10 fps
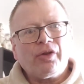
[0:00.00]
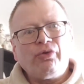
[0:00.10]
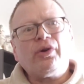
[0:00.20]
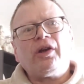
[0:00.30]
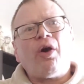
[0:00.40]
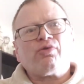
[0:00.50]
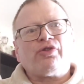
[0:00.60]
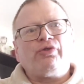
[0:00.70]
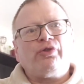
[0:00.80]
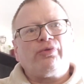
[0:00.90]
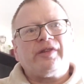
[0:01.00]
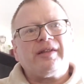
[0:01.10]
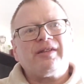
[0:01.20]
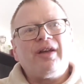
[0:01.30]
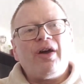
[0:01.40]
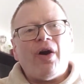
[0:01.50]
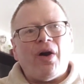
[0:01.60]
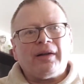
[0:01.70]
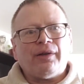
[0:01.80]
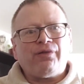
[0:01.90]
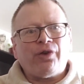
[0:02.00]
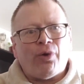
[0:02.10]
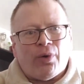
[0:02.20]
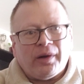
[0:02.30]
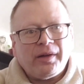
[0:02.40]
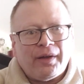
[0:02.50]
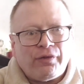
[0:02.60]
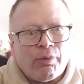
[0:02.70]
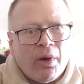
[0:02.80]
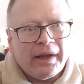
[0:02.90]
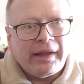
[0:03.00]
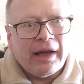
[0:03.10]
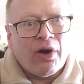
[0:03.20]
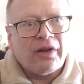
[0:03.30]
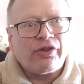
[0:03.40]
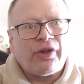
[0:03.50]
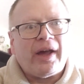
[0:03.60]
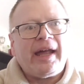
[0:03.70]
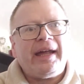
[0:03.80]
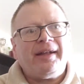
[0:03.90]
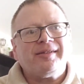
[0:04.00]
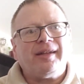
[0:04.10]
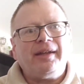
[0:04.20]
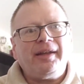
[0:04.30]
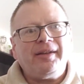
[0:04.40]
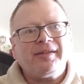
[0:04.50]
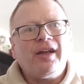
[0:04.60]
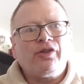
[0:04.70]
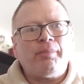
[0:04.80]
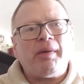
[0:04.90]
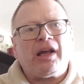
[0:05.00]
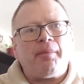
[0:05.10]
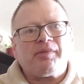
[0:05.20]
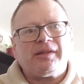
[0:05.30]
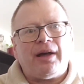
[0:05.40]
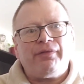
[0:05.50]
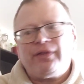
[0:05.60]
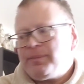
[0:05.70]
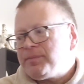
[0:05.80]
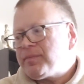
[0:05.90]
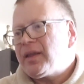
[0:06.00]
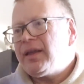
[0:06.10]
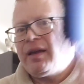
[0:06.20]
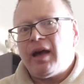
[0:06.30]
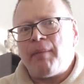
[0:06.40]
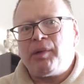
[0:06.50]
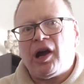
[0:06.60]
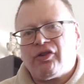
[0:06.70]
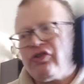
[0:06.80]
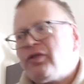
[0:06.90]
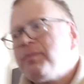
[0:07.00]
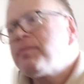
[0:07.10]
You could also use this on the floor if you want to get onto your hands and knees to pick up stuff. A brush.